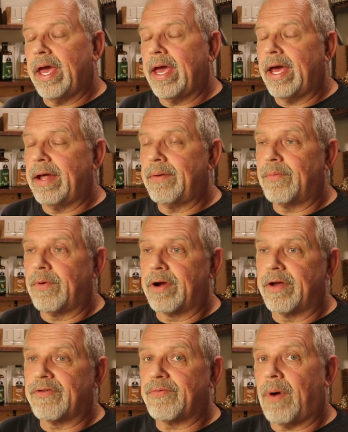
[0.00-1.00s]
and we're
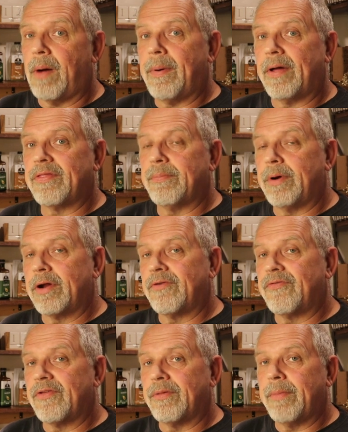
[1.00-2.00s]
going to swap out the
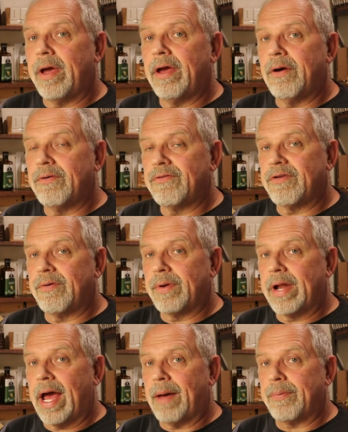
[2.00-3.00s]
butter for the mayo and see
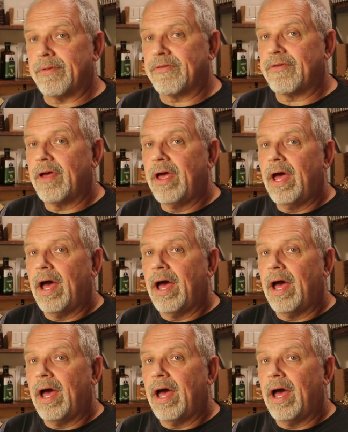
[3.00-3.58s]
what happens.